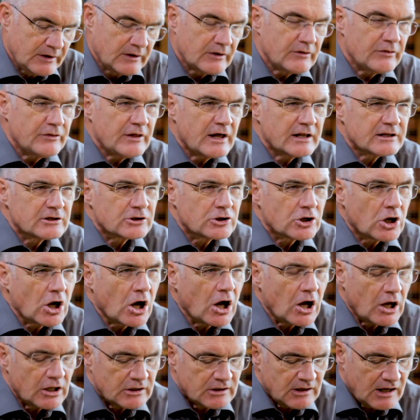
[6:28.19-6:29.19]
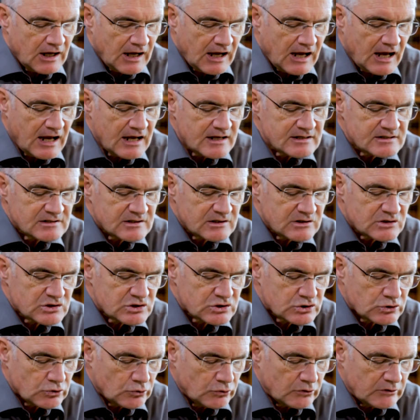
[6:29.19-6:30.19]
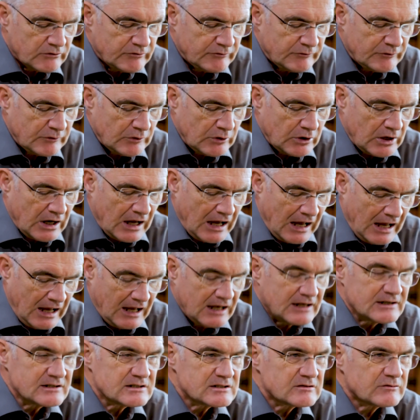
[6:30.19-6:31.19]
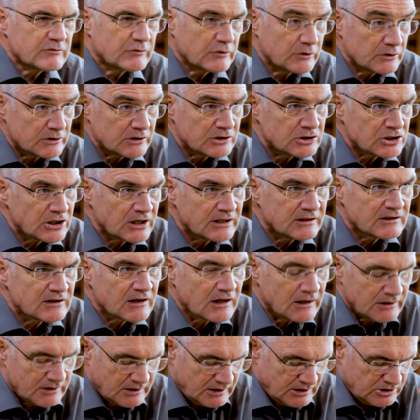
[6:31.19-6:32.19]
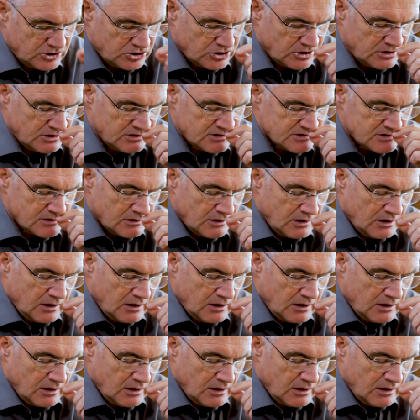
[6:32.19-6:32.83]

that God has in store for us, for the Gentile nations,